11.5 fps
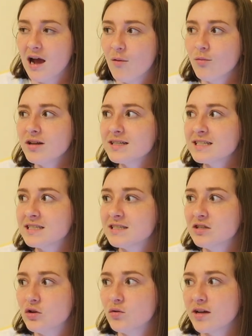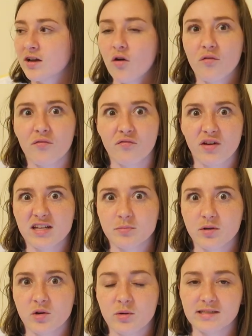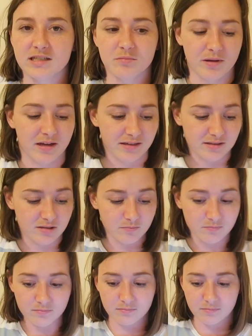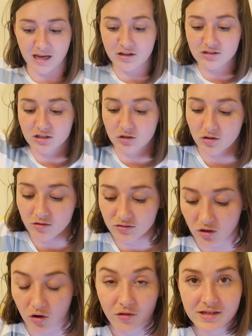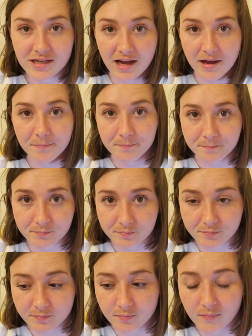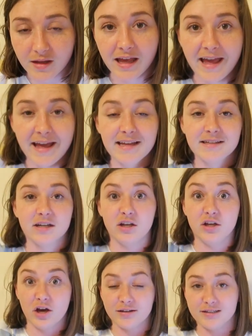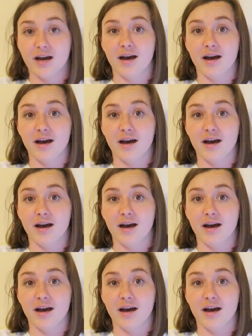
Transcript: I wanna do like old Facebook quizzes because I used to do those all the time as a young